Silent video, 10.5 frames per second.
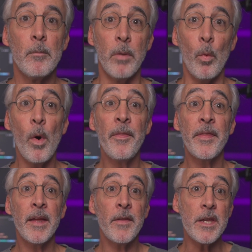But one
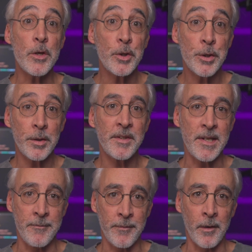thing that you should
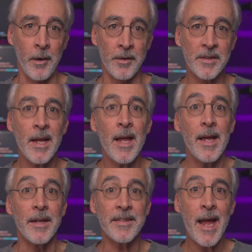see first is